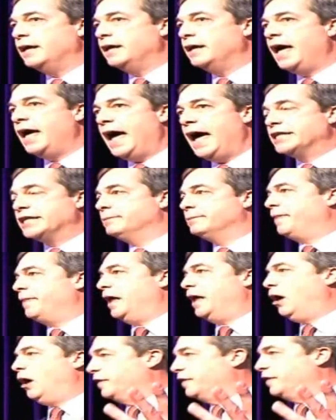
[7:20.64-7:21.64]
it's about the
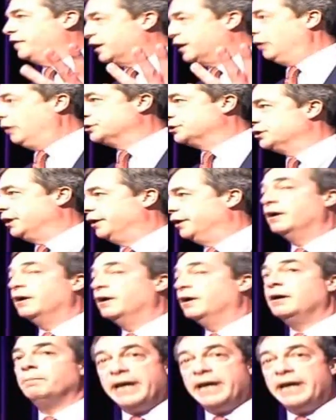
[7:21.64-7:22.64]
whole of a continent
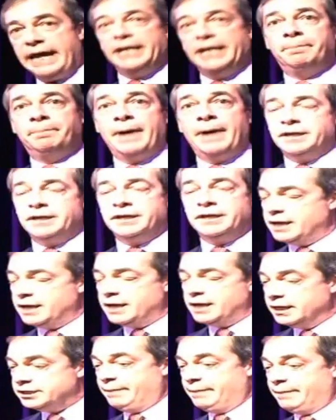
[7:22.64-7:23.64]
being independent,
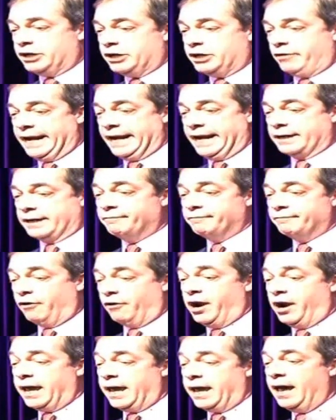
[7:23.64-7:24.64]
democratic and
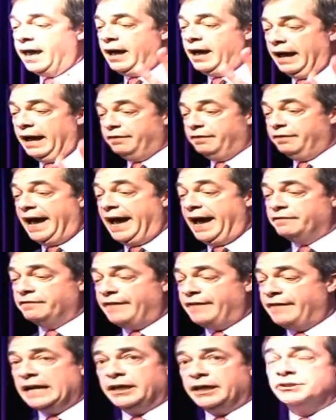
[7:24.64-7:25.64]
free, and they're the
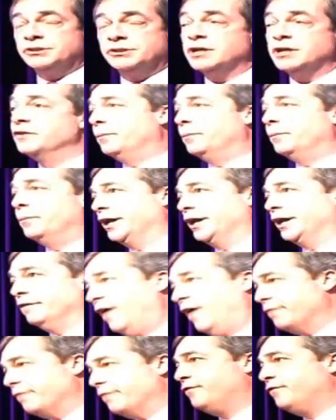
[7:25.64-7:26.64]
values that we're going to
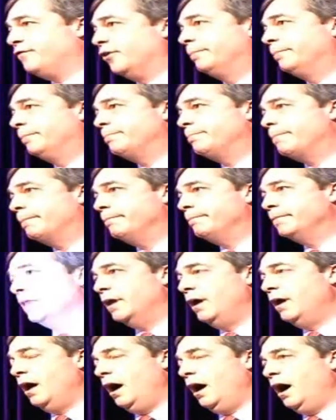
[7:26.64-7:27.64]
fight for.
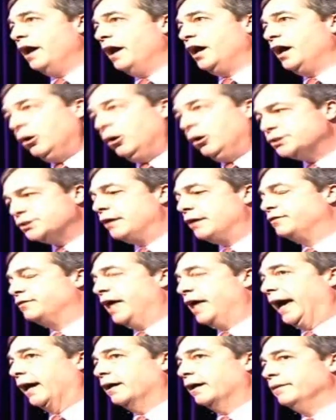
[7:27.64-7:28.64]
And I also
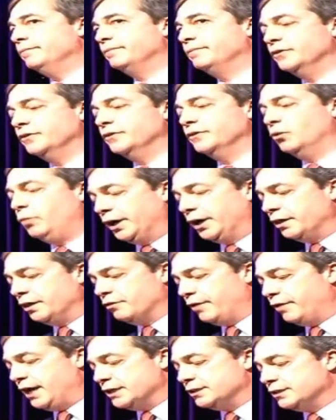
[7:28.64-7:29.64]
think that one of the
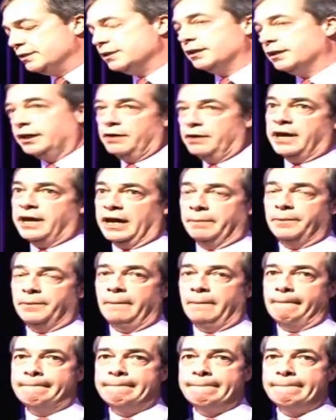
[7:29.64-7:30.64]
reasons that UKIP
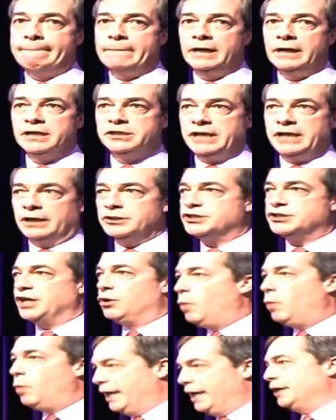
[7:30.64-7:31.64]
has done so
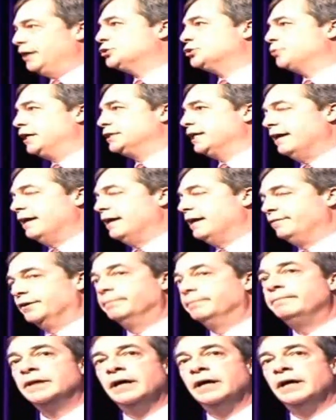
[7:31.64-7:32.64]
well in 2011
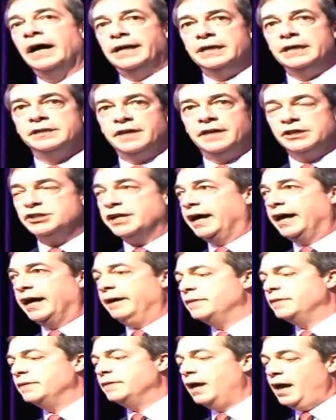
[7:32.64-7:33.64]
and into this year
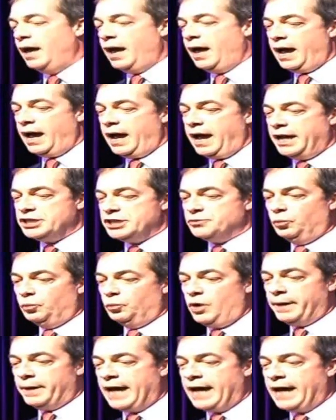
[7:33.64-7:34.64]
is we're
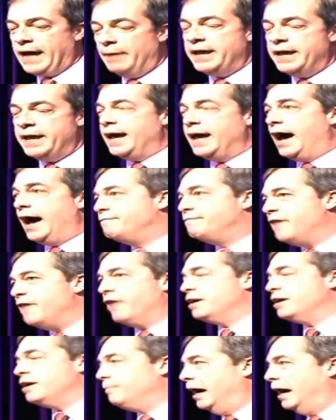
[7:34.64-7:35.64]
becoming a
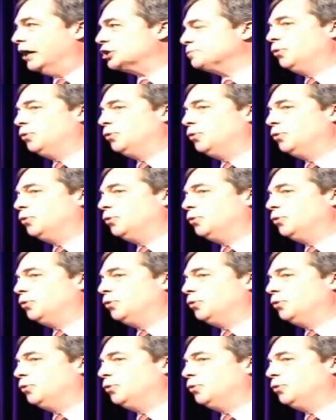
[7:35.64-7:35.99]
very much more